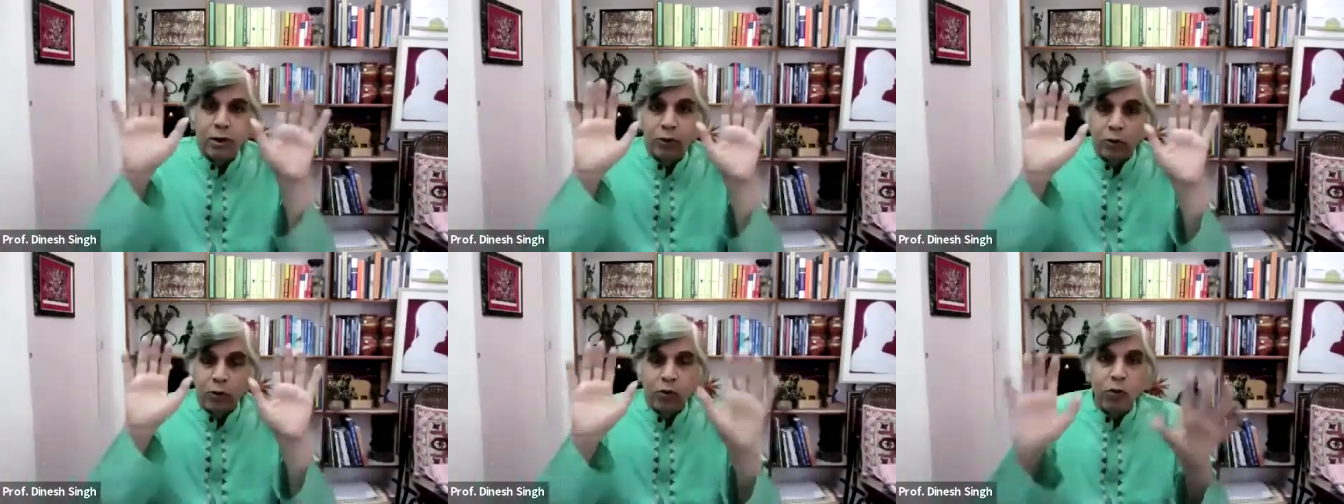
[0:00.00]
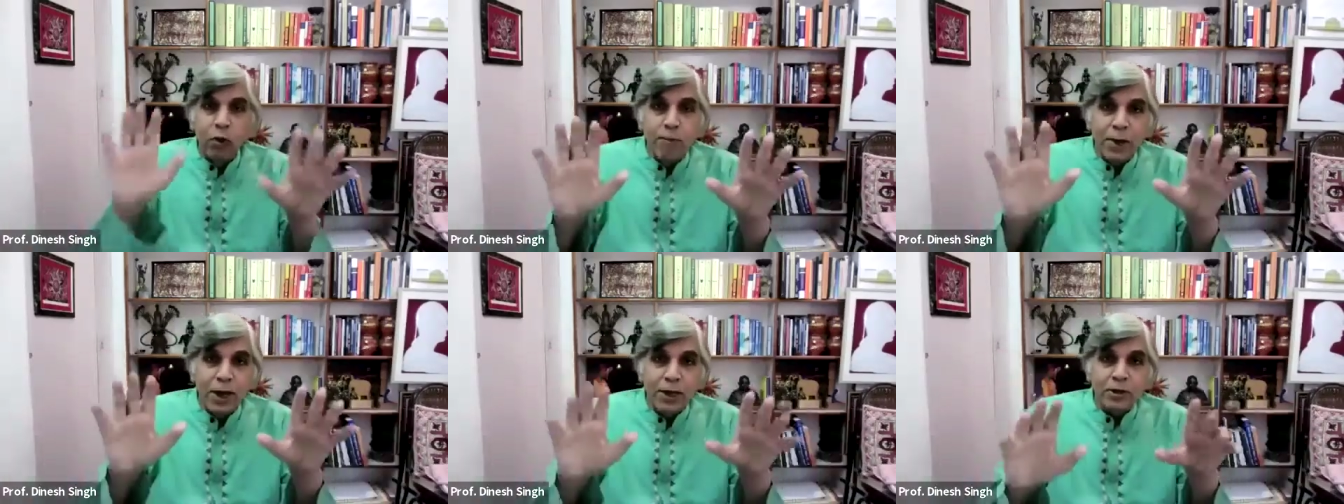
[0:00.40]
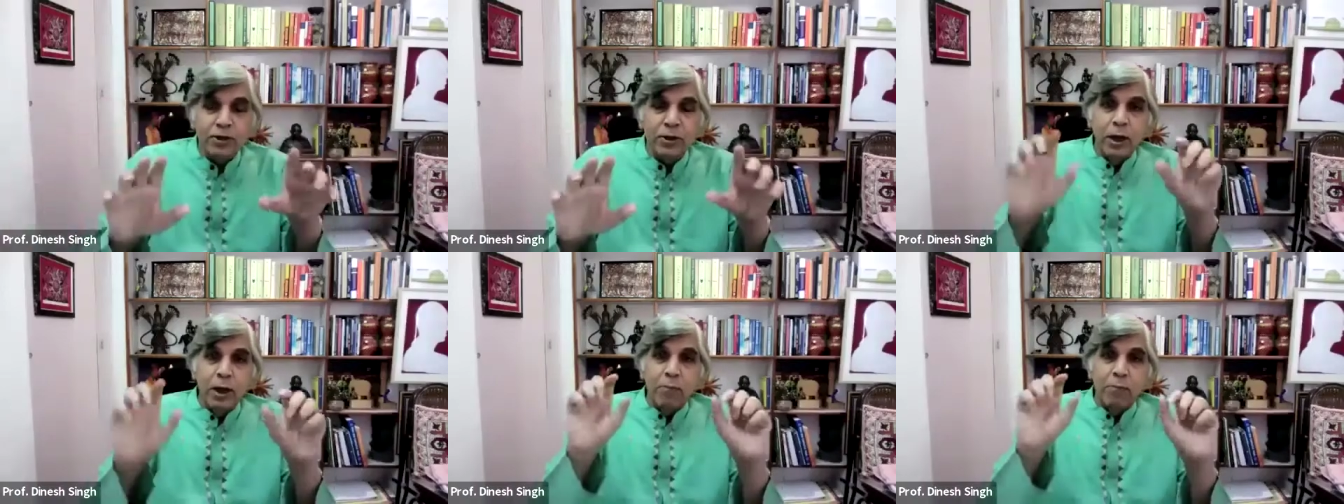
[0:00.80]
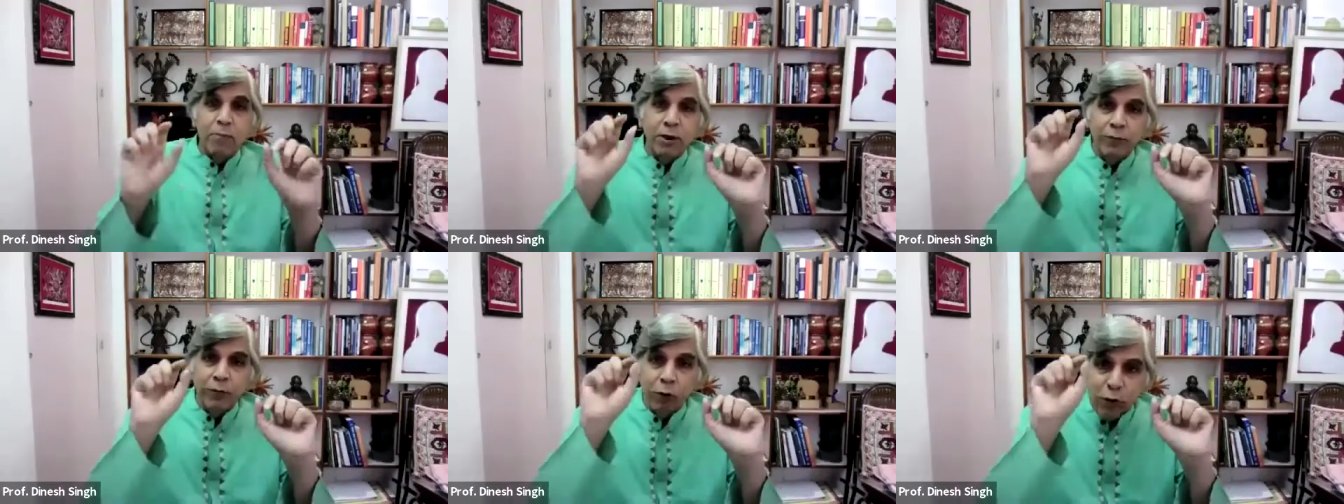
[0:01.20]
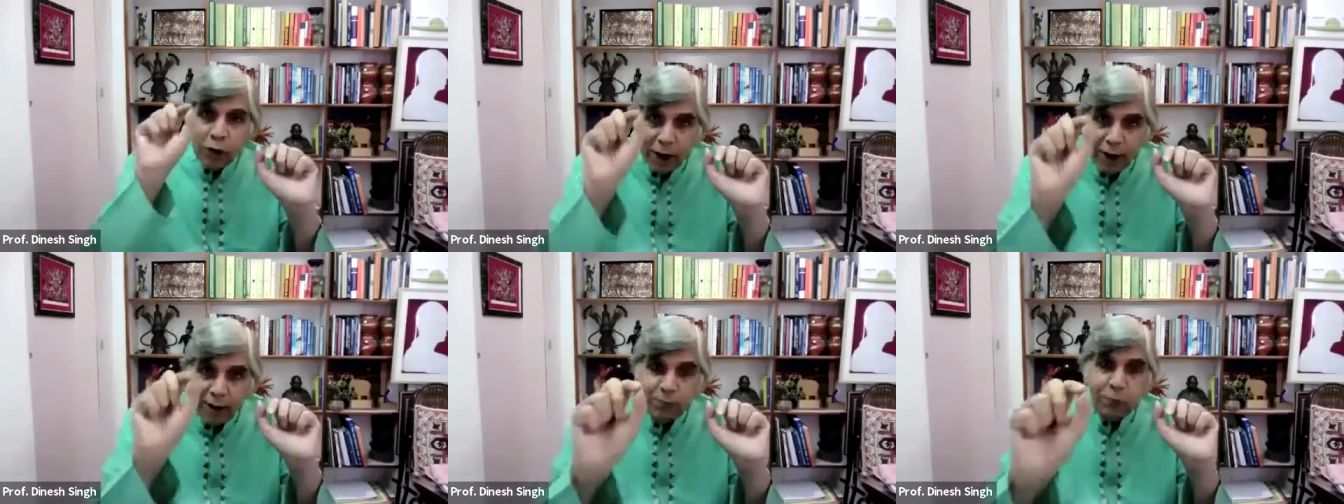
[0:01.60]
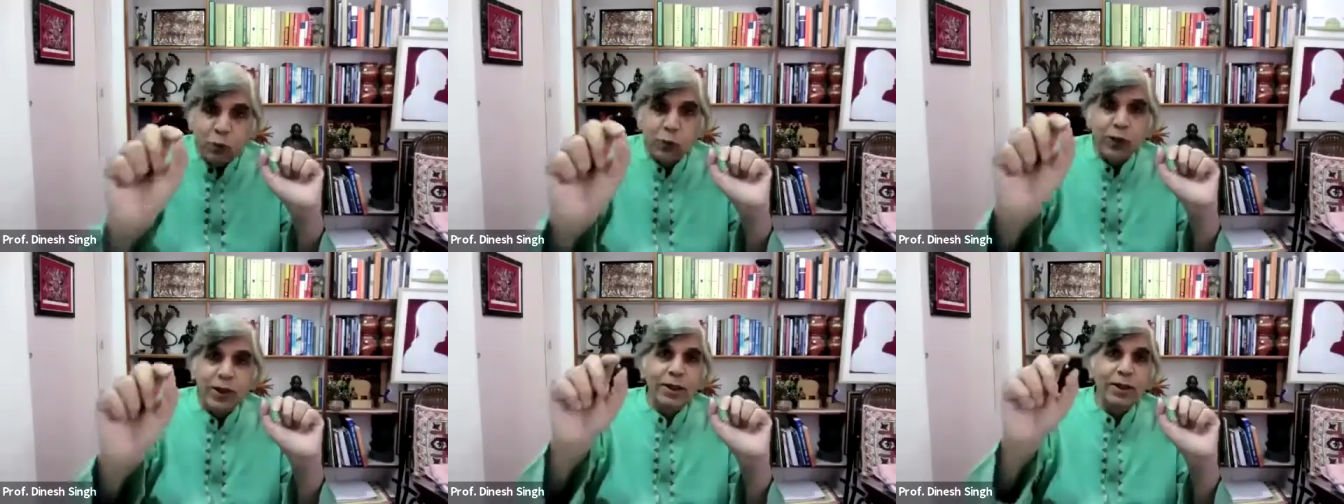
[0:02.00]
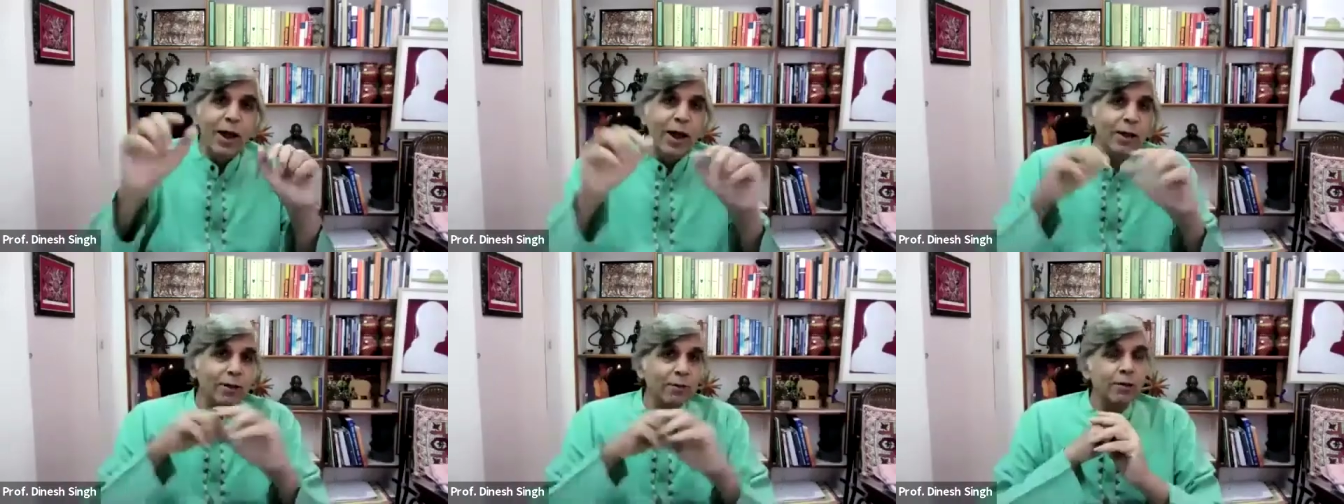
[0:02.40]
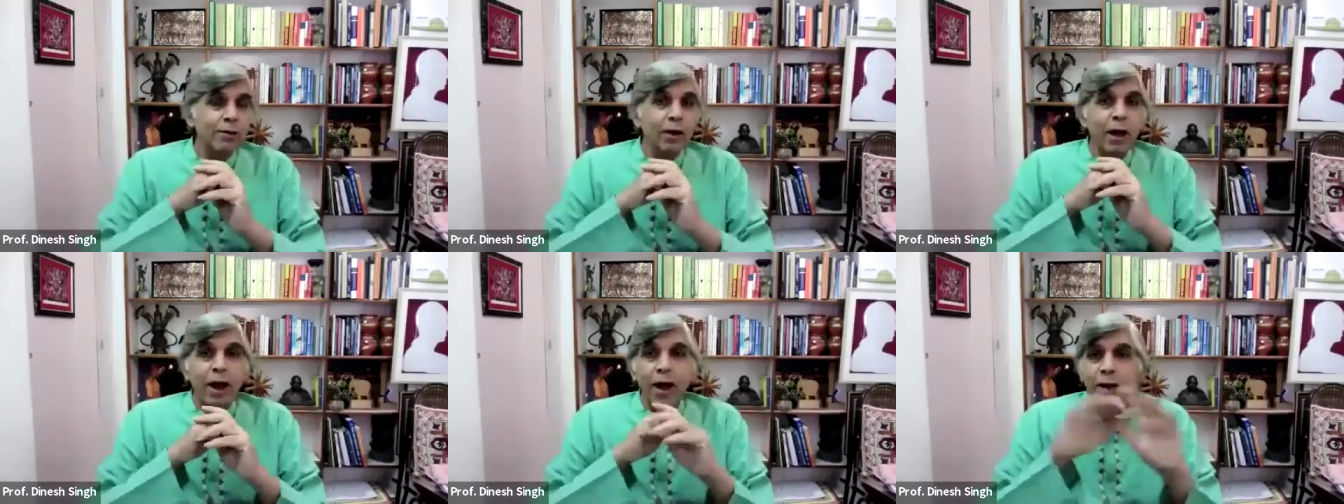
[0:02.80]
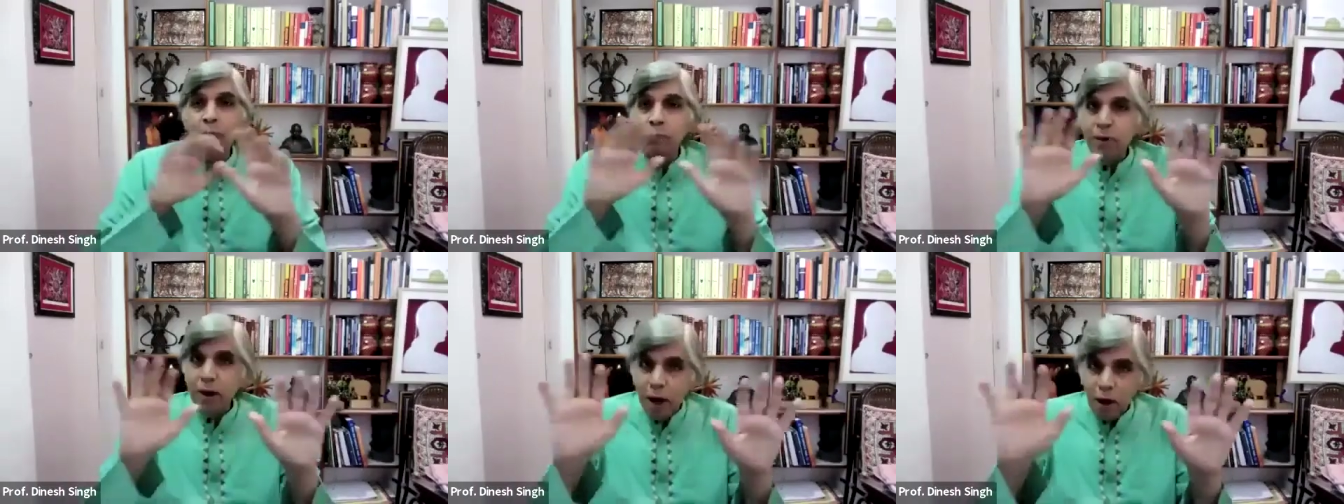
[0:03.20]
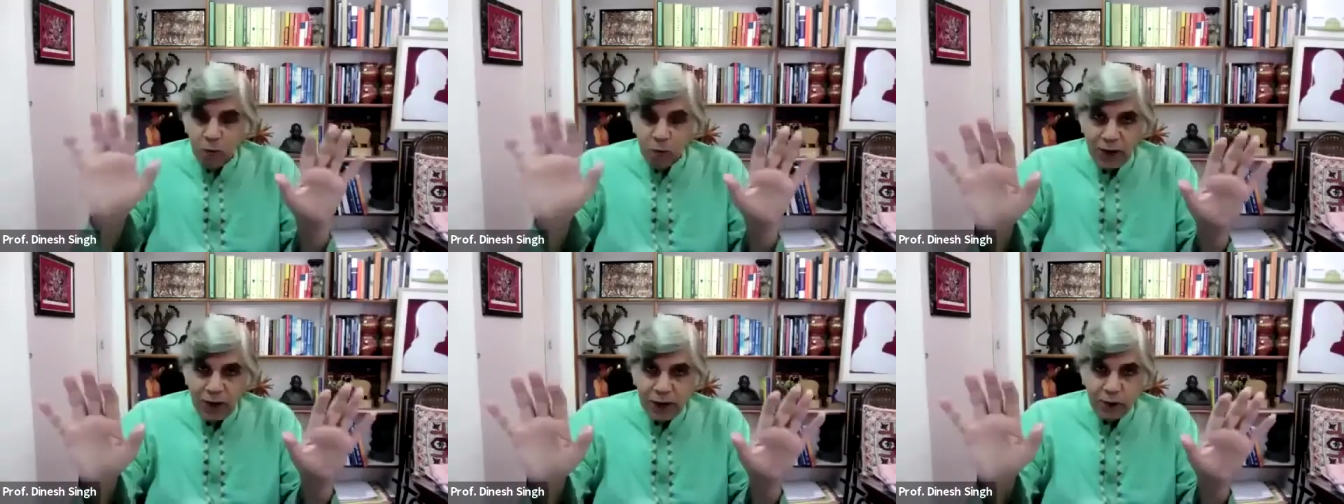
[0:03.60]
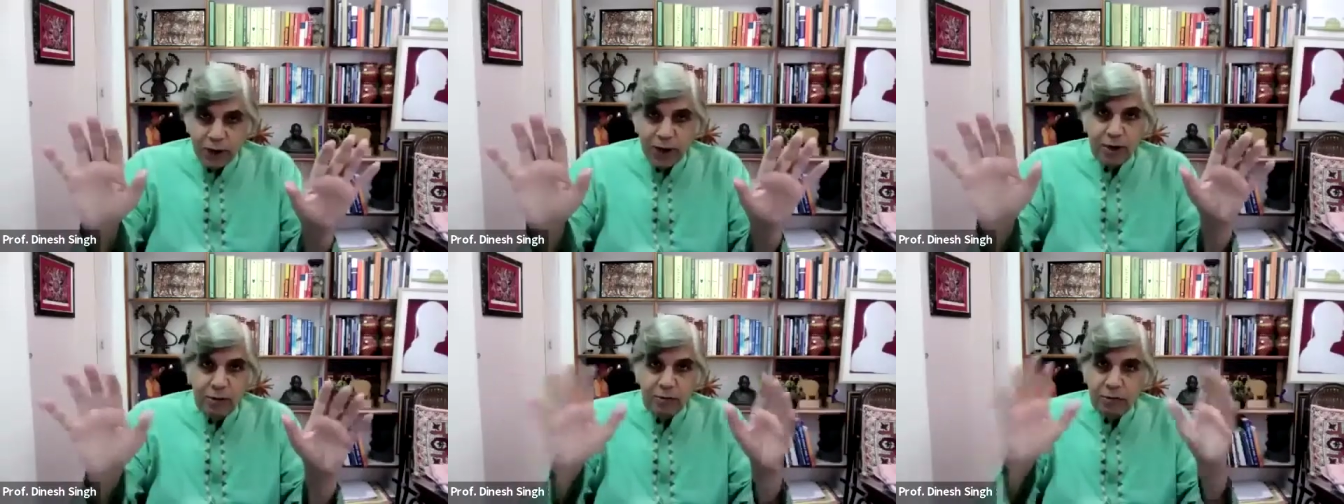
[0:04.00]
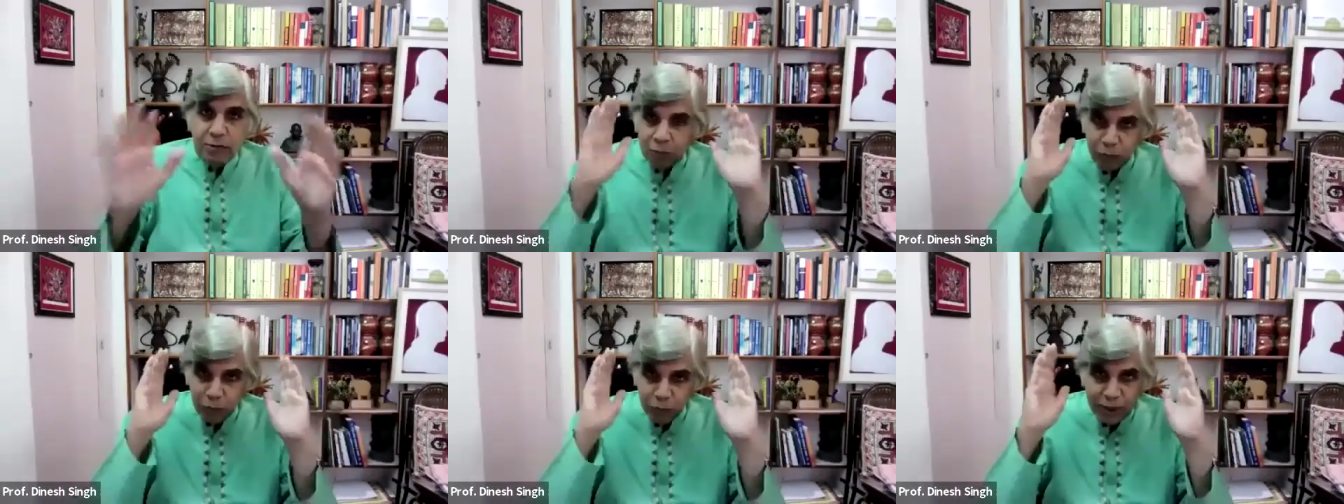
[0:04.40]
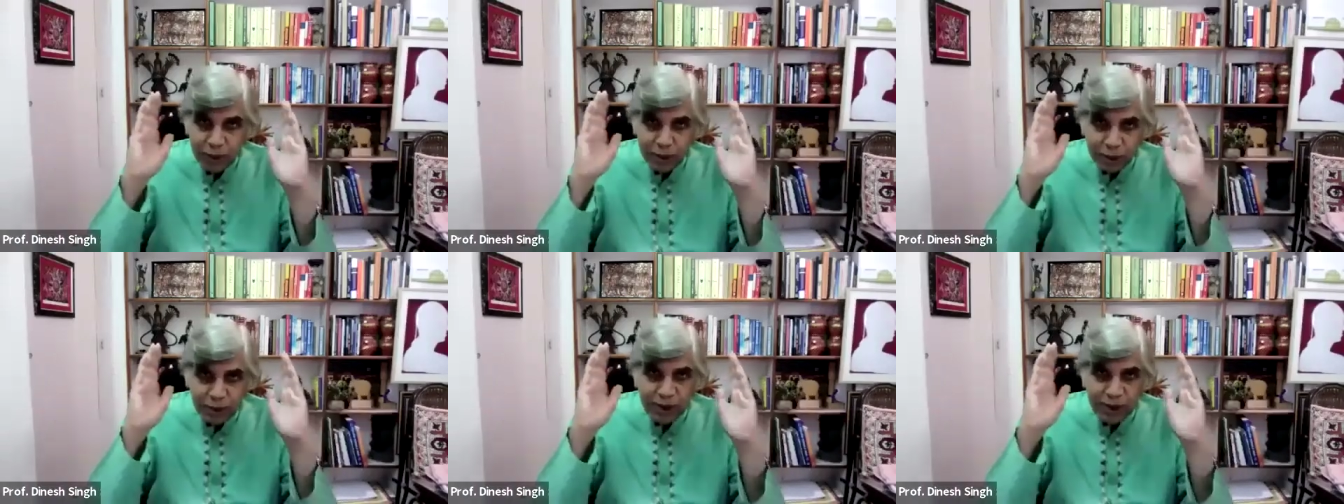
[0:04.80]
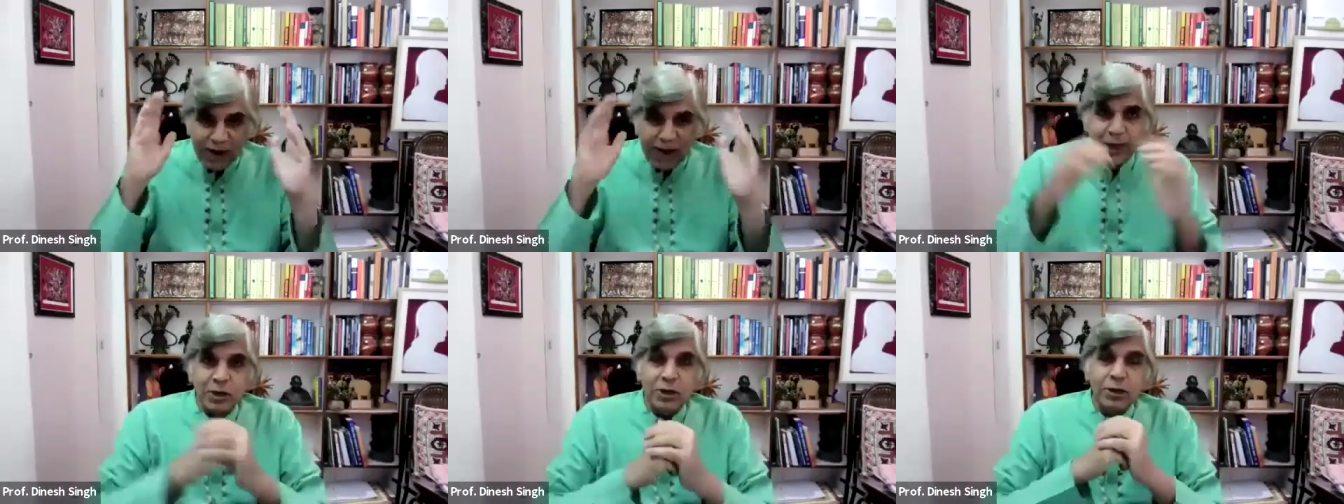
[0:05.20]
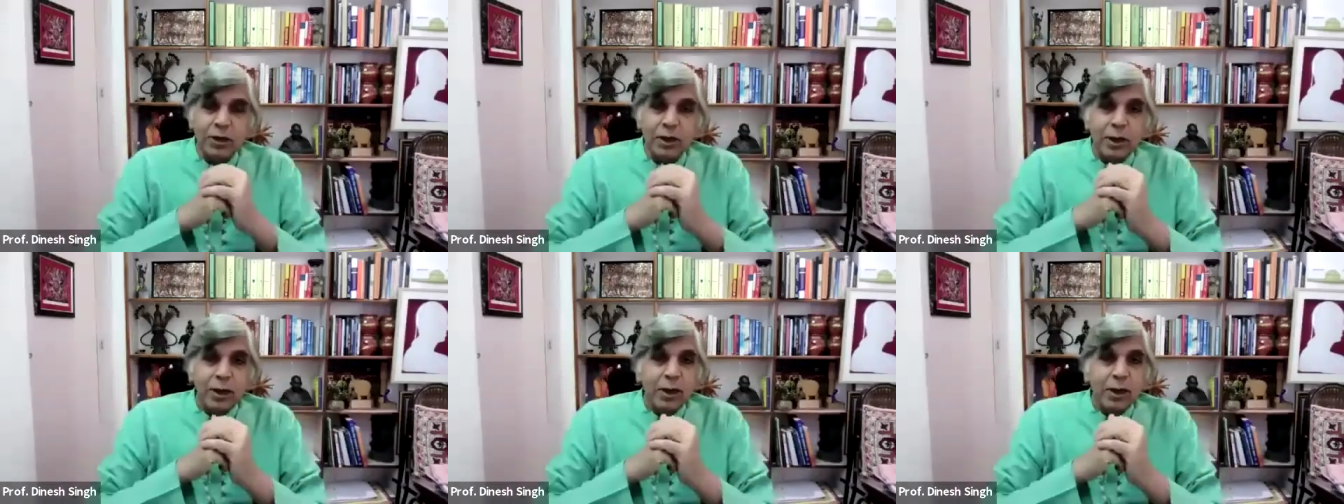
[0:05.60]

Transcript: Do your best. But if you keep doing that, I am now wagering with His grace